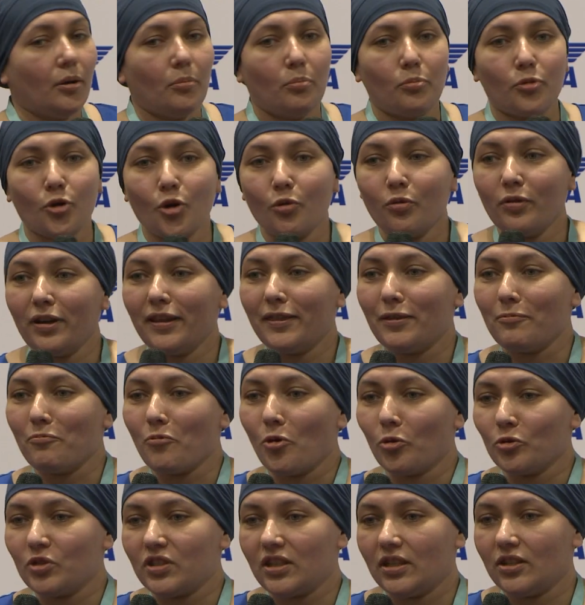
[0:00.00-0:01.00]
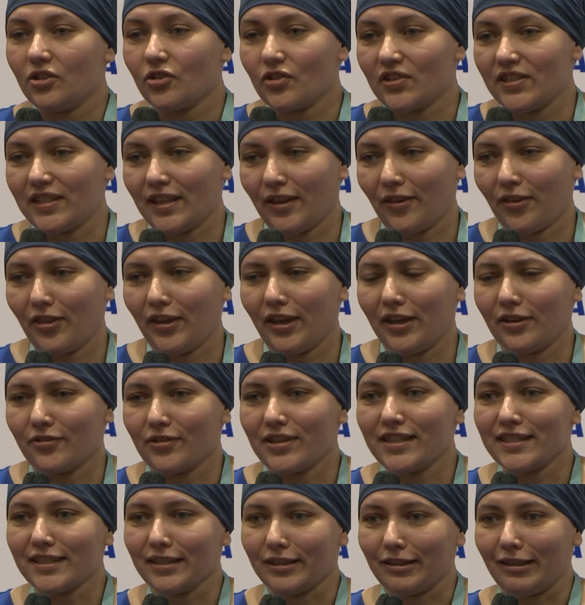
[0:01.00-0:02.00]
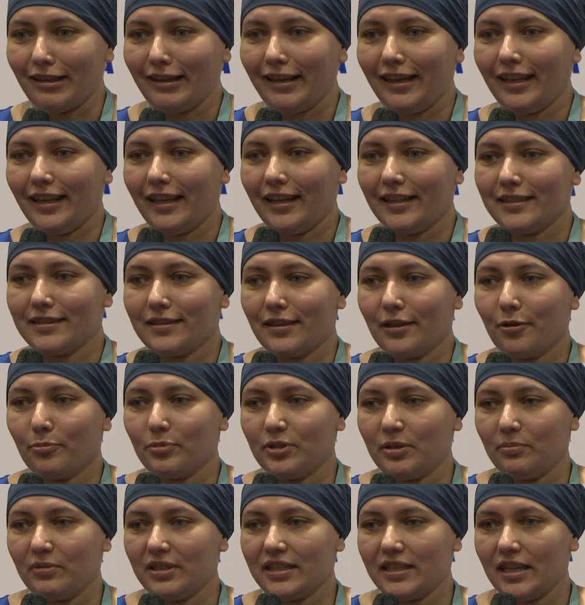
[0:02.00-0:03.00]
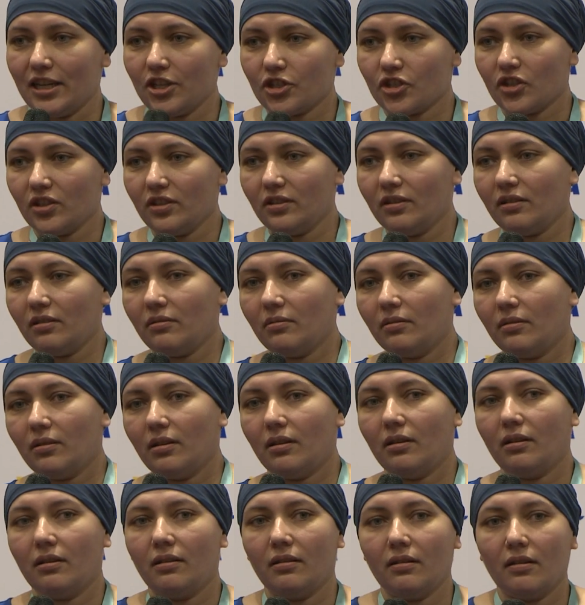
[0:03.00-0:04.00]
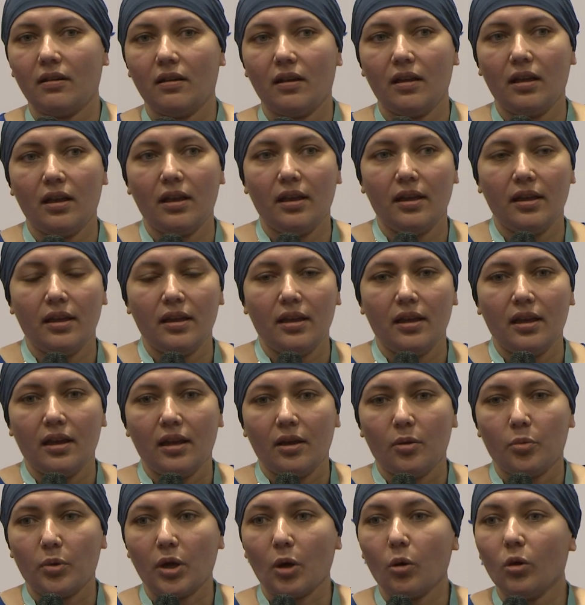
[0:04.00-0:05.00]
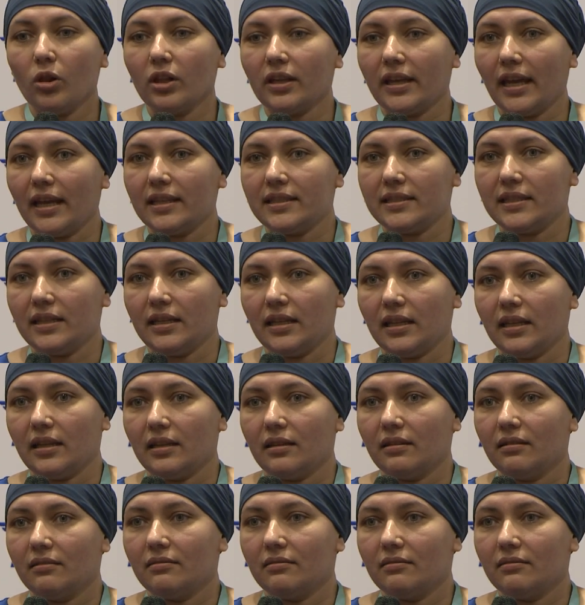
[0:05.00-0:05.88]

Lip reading: Probably the most interesting thing recently, it's the optimization. We're all getting